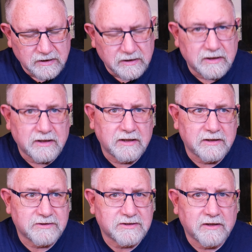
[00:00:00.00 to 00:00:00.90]

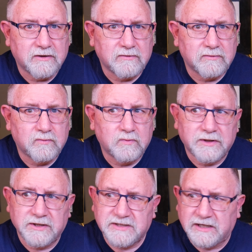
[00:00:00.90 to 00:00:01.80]
so what
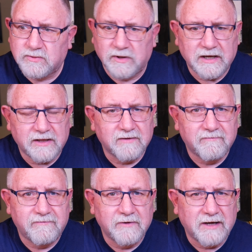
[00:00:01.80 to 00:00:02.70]
did I say, 28th
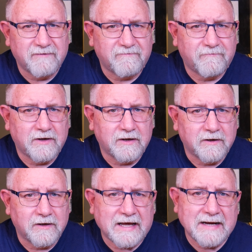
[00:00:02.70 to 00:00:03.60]

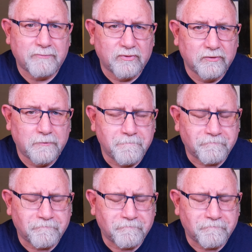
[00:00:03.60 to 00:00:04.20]
of April.